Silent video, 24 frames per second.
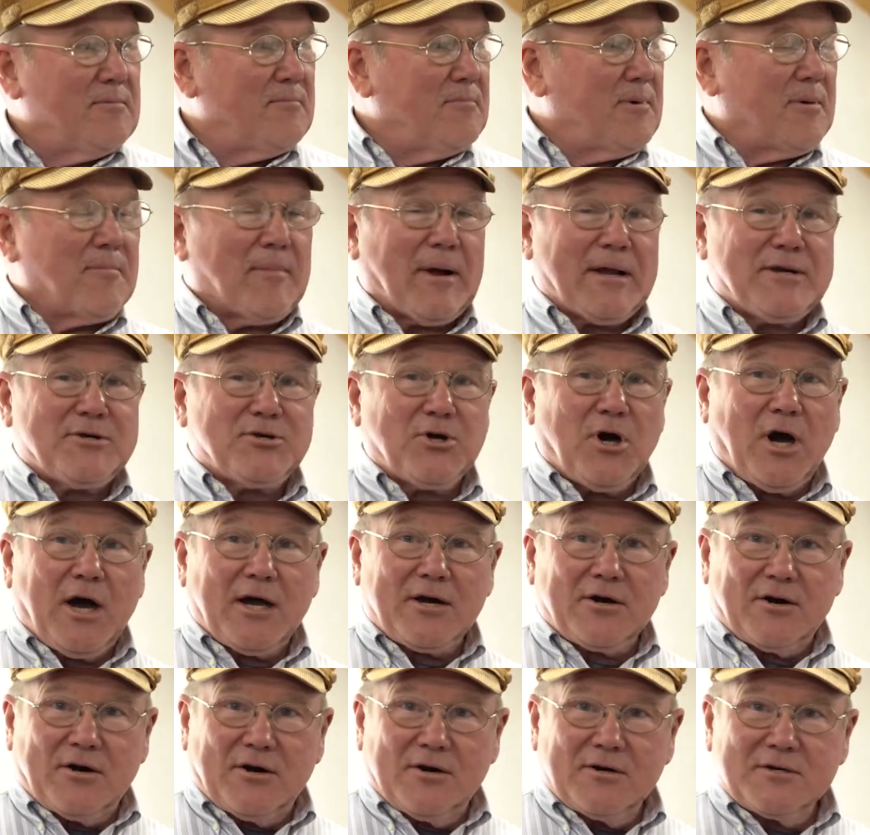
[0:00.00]
But my
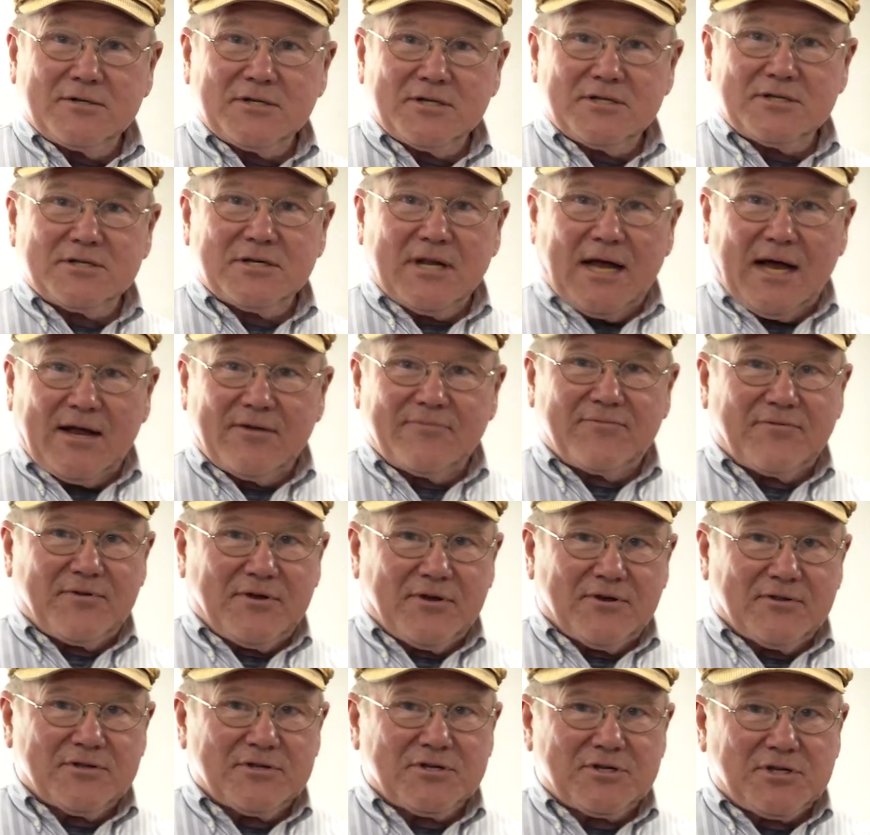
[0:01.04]
daughter does not
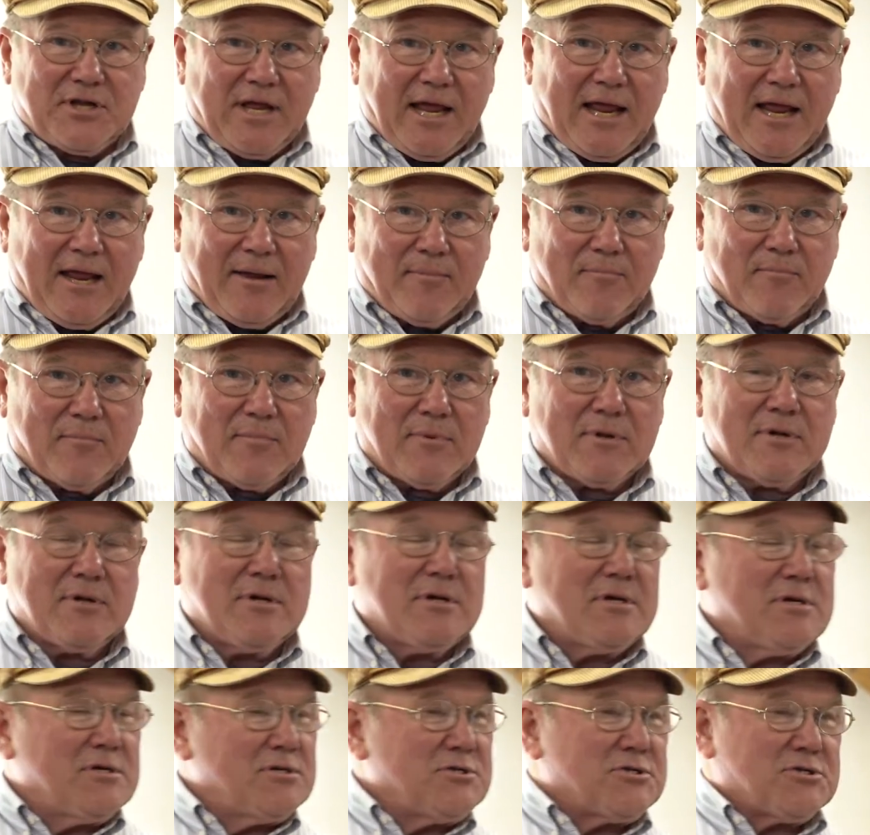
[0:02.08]
feel the same.
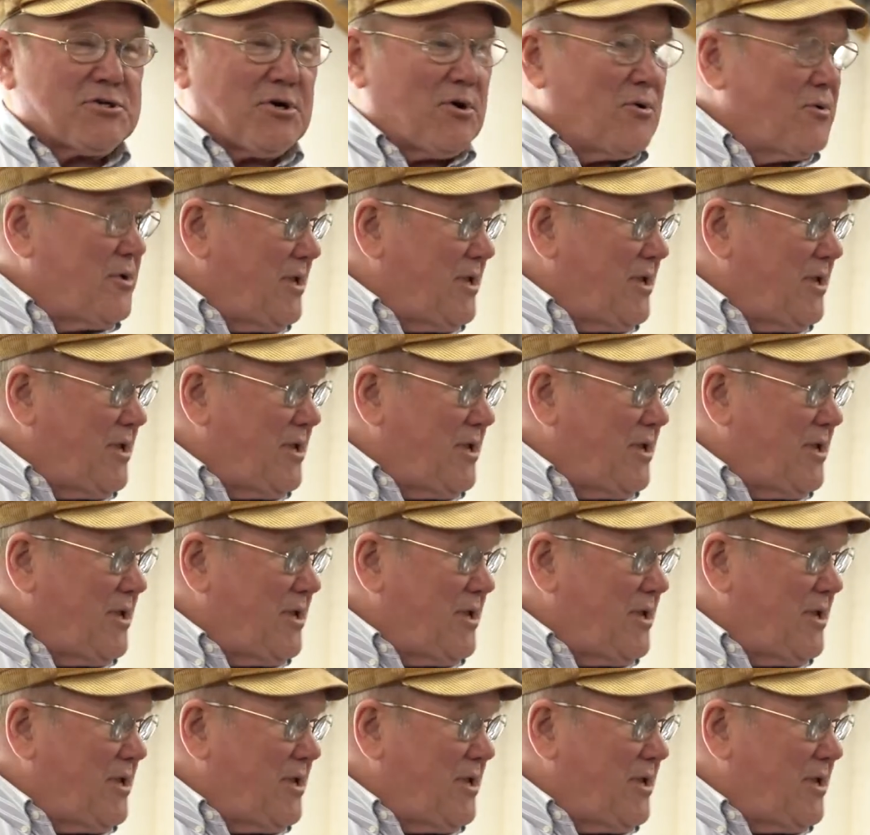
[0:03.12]
So